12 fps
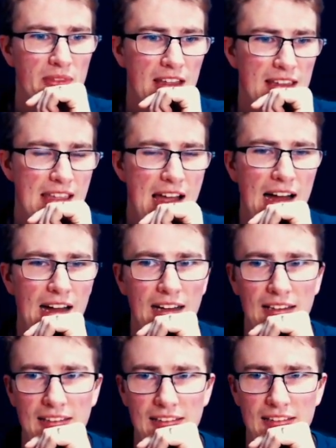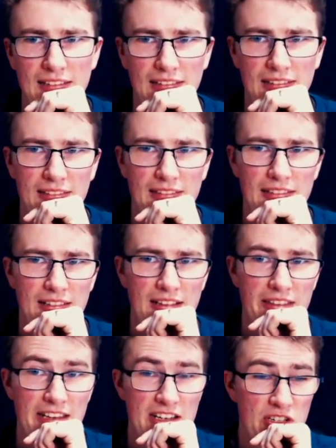Yeah,
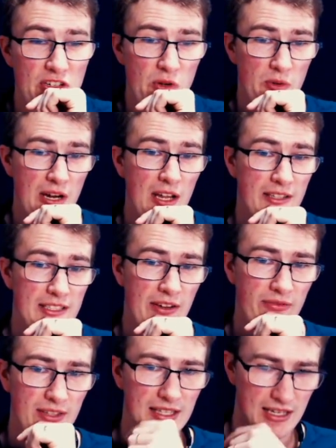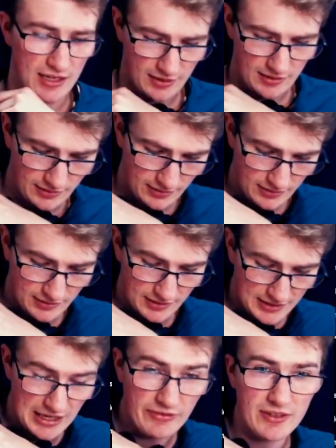that is true. Color definitely
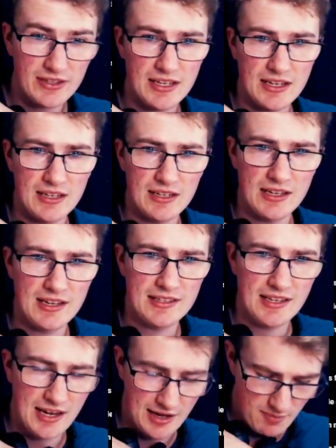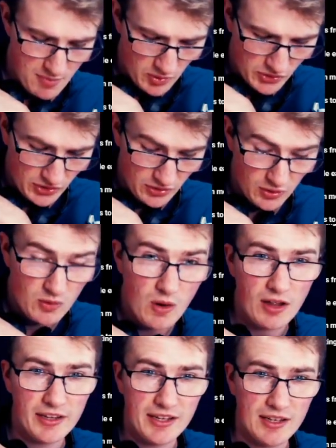is an emotional
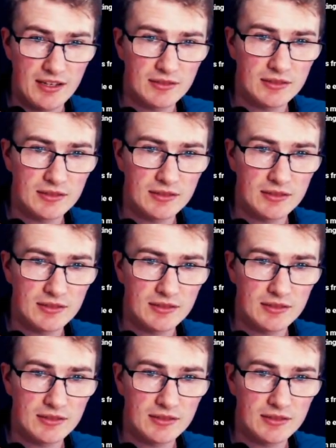quality.